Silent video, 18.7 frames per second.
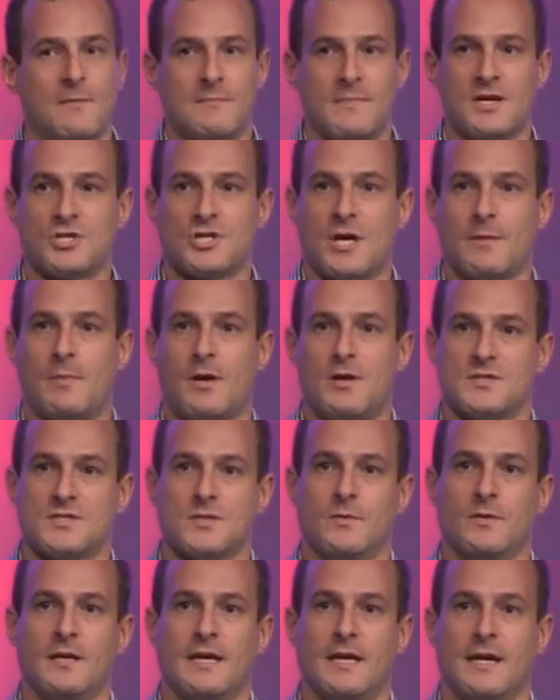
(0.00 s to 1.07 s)
MakeShop
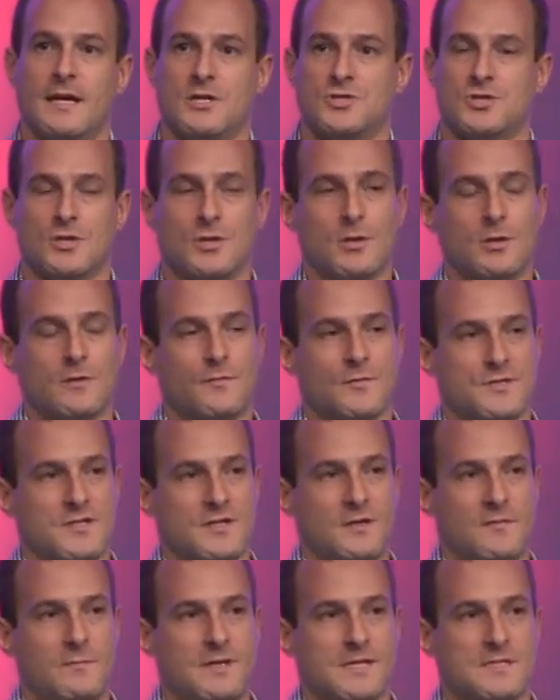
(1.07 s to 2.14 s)
also engaged the
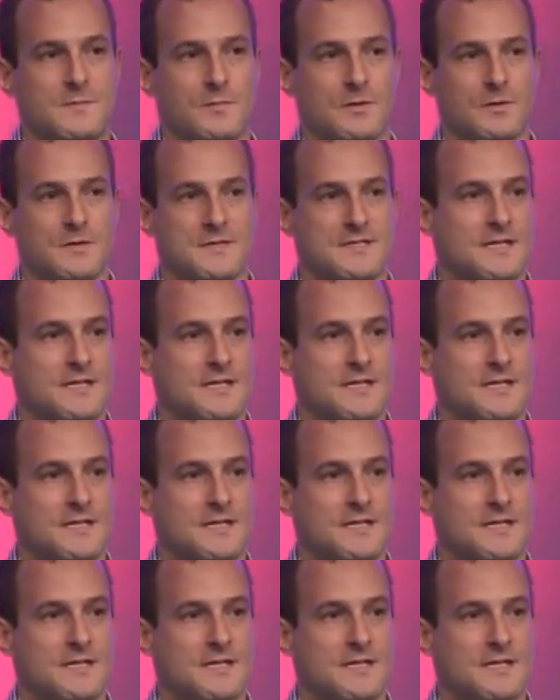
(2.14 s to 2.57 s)
University of Pittsburgh's